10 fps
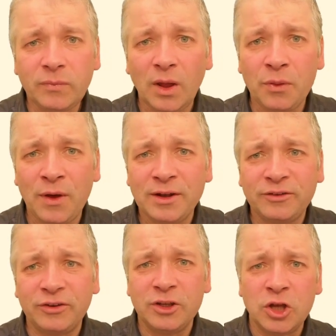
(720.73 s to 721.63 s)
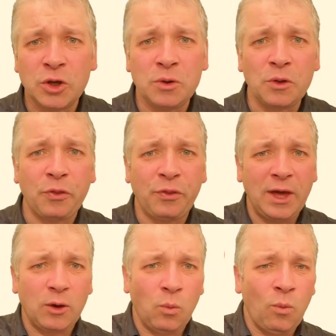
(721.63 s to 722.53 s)
that you
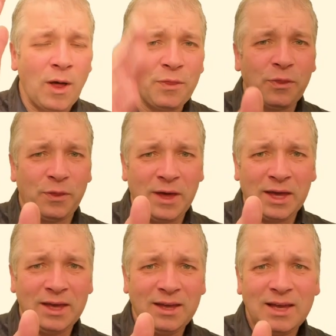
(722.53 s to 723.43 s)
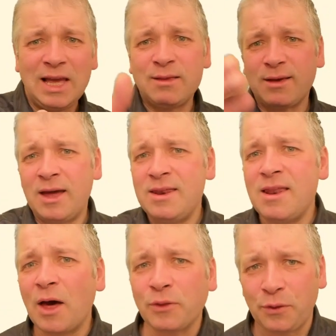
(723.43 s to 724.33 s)
think one thing is another